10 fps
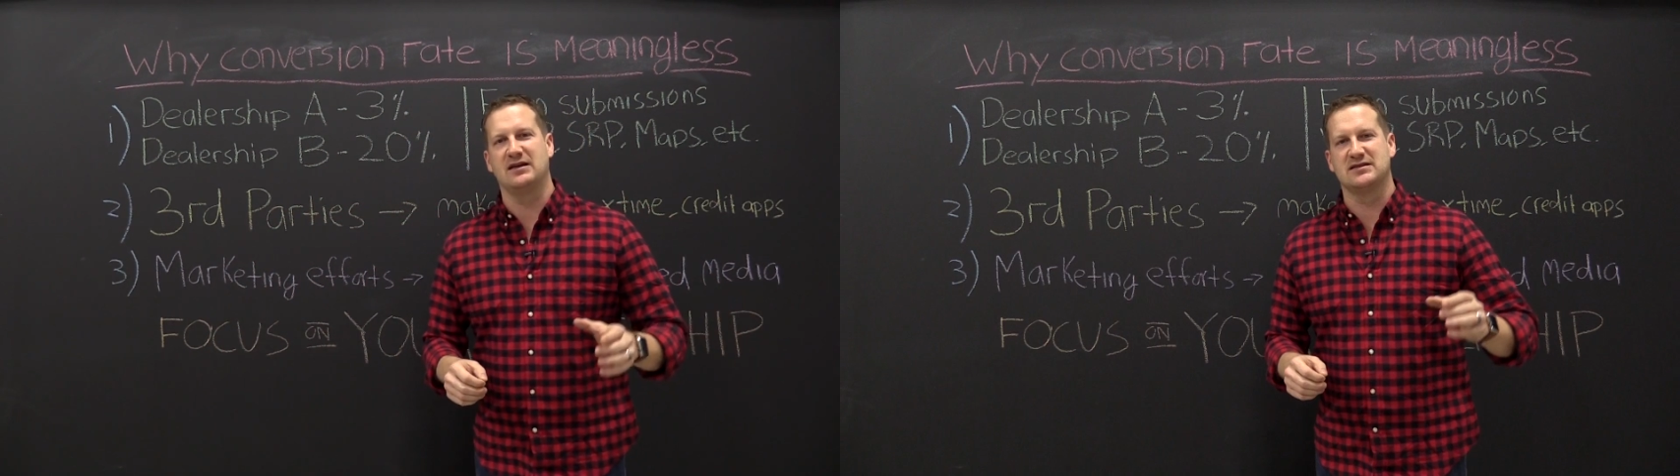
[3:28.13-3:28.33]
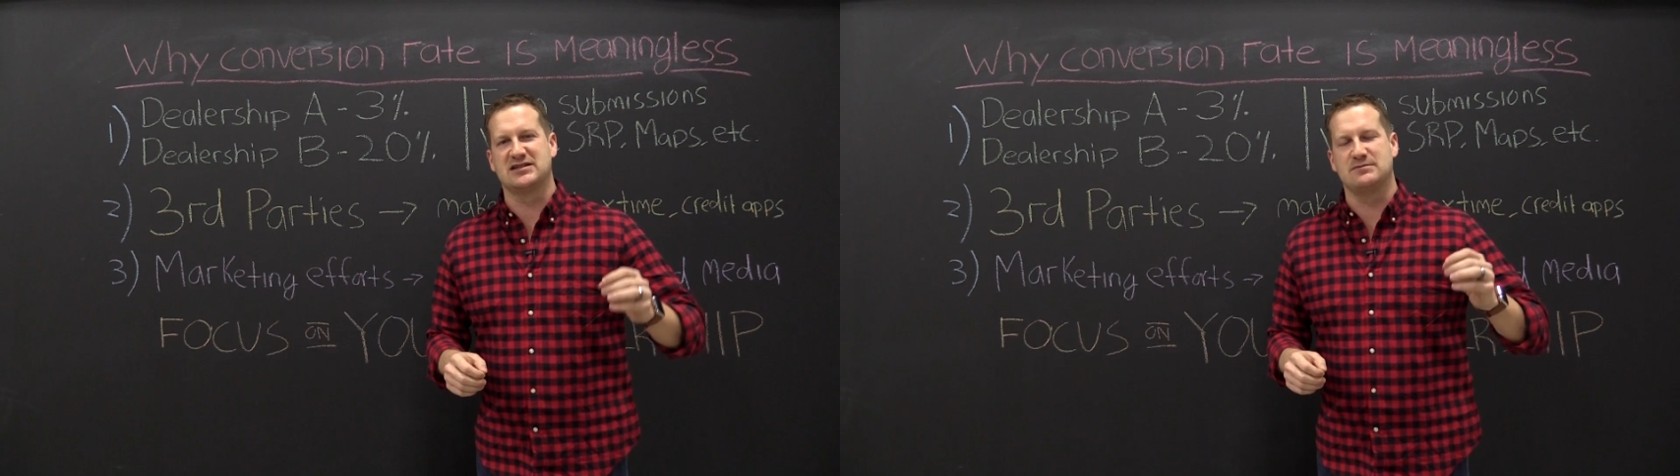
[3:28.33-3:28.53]

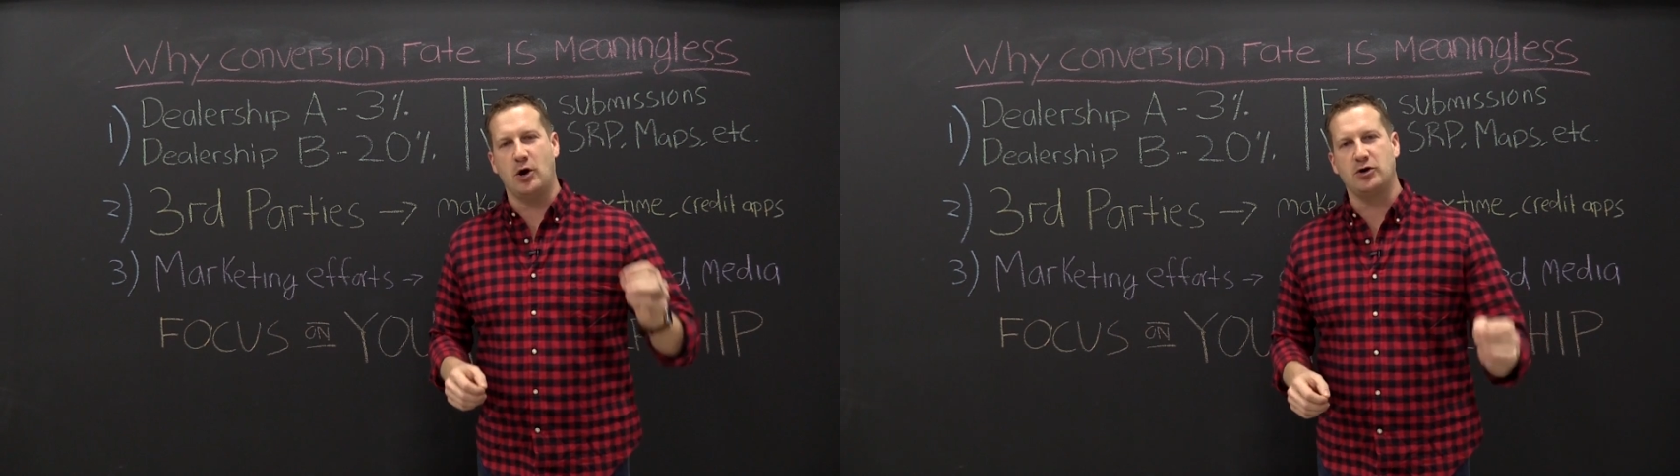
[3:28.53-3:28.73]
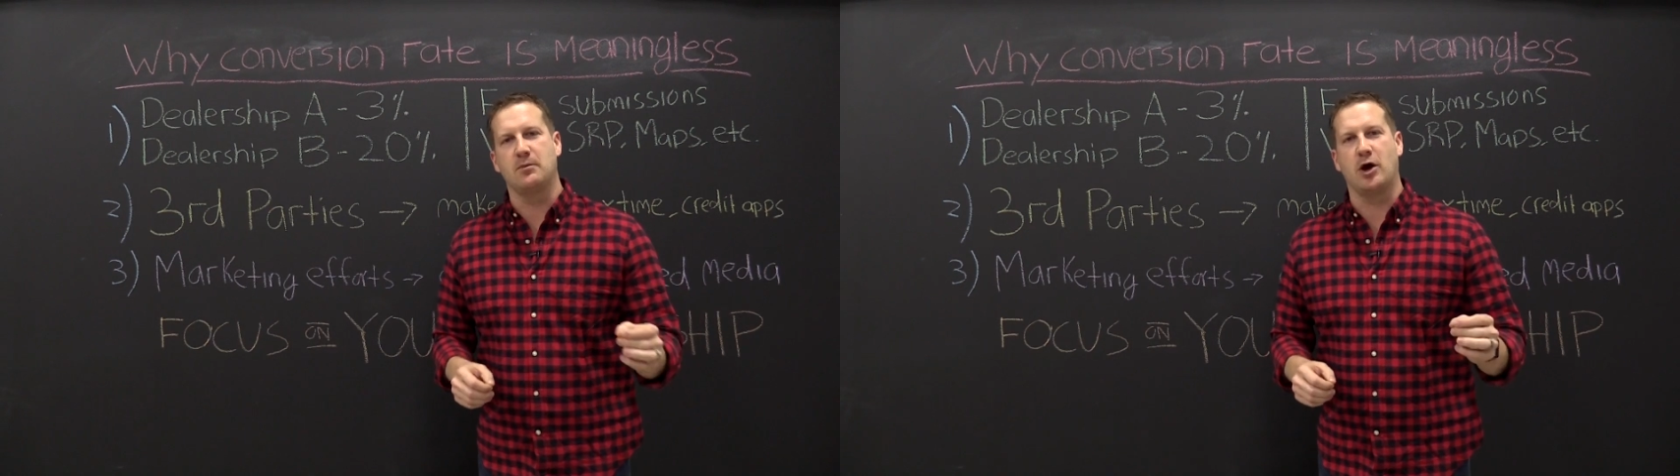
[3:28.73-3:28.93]

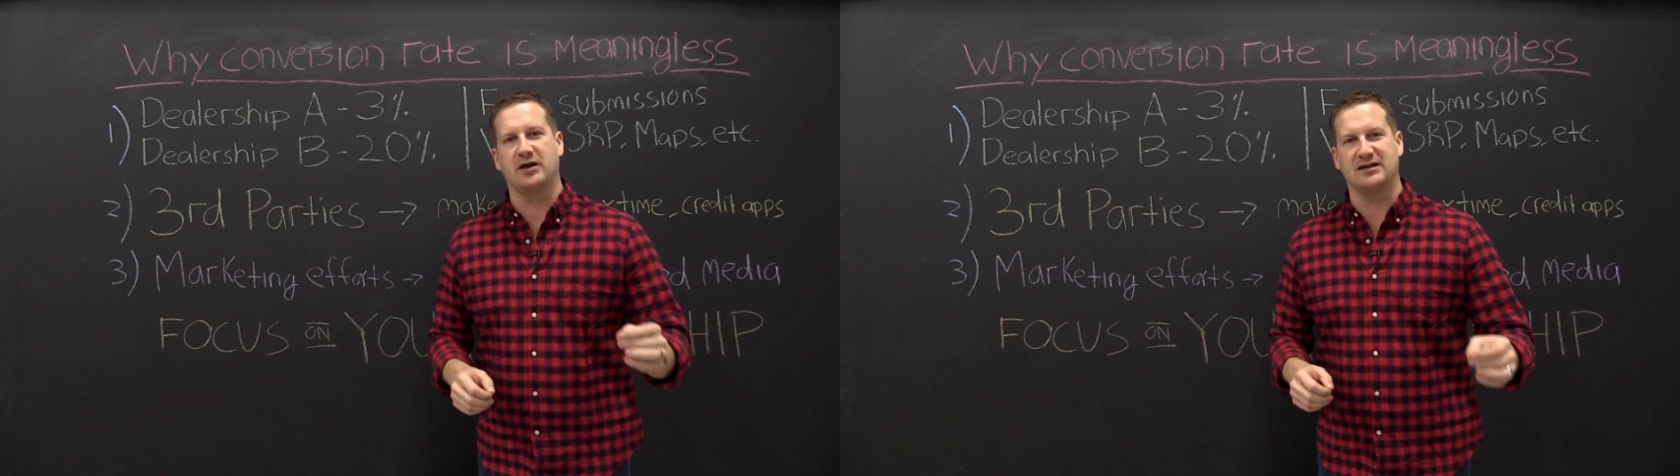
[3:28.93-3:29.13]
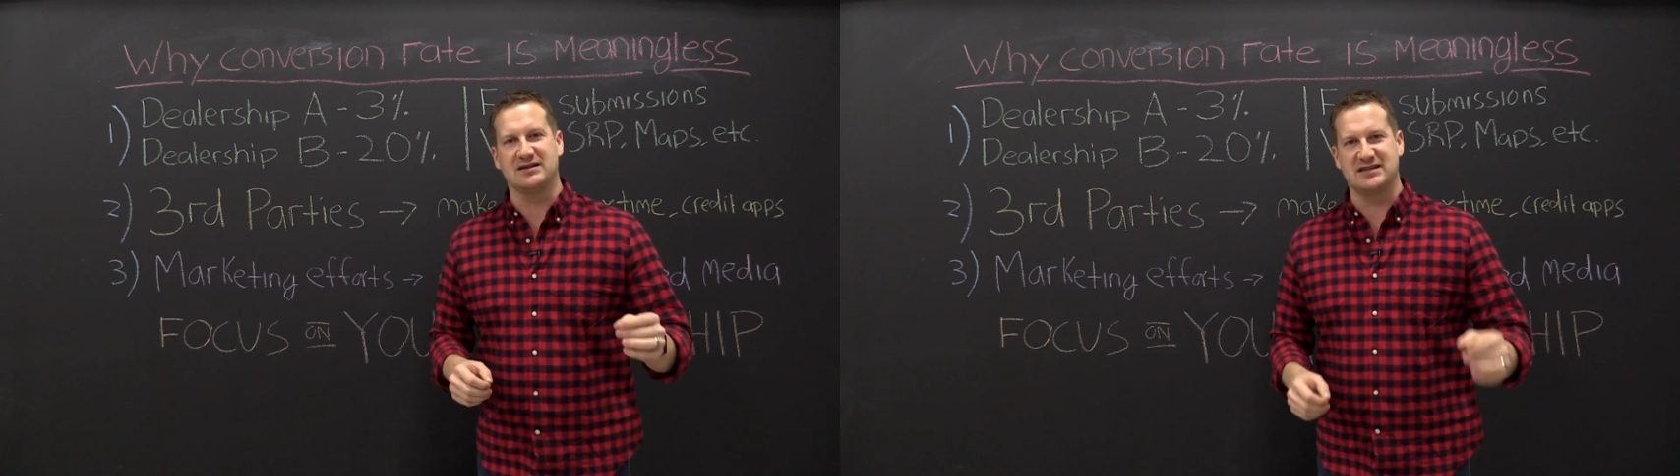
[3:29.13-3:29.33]
smarter
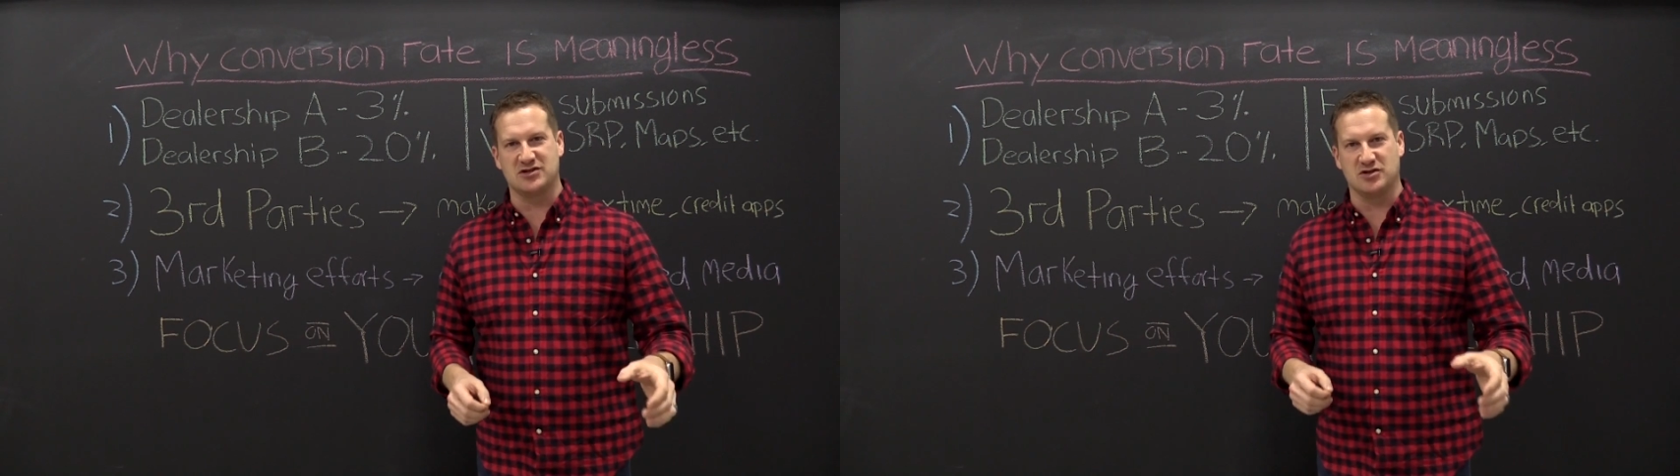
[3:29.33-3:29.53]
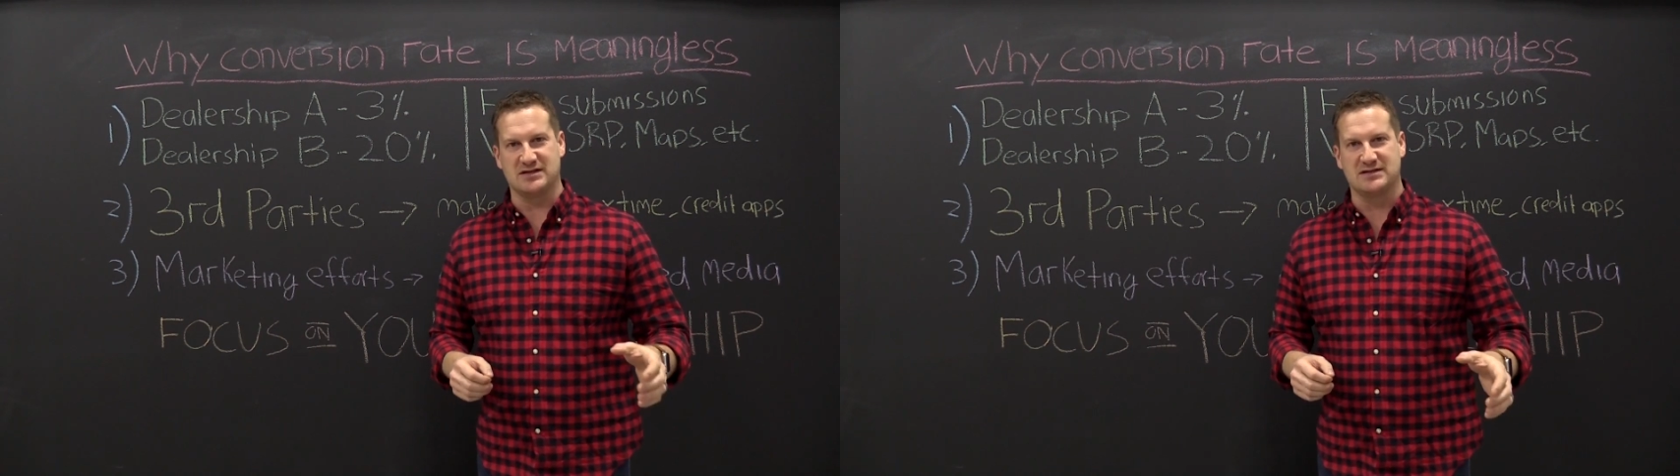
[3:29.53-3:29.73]
marketing
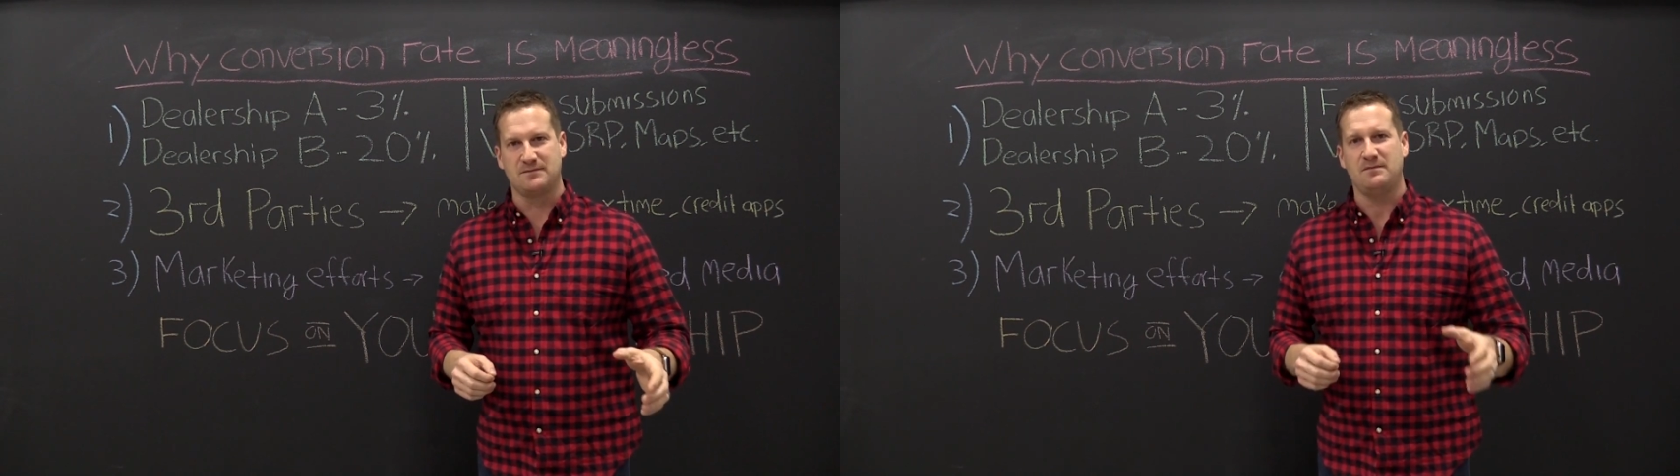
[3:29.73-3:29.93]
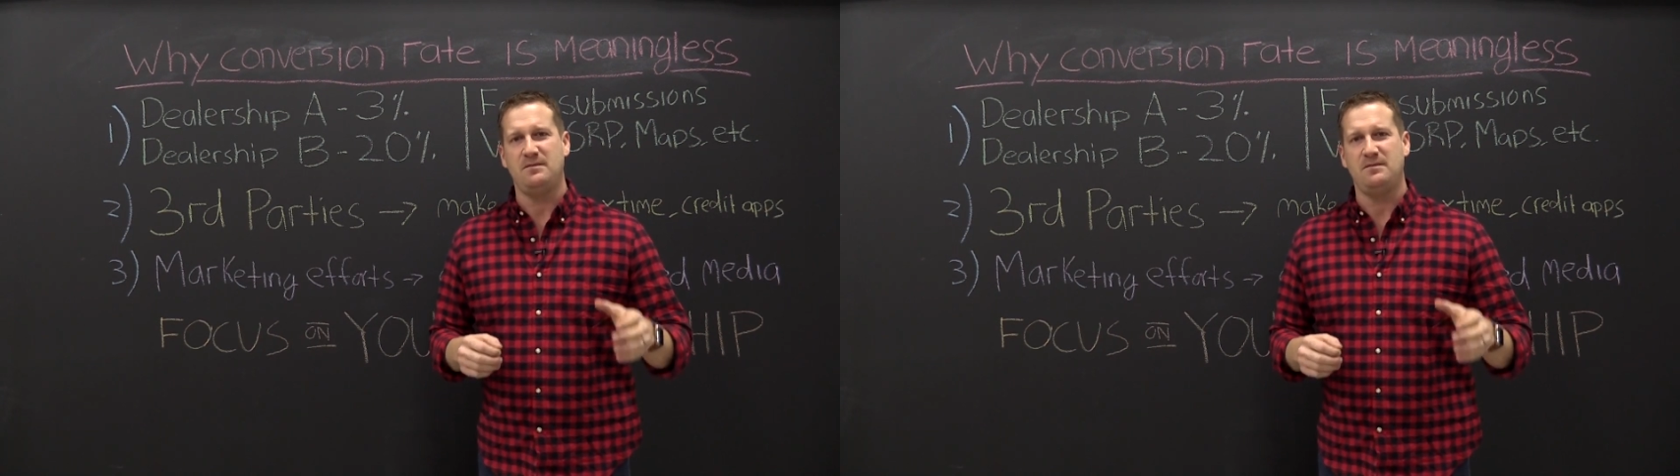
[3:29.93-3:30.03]
decisions.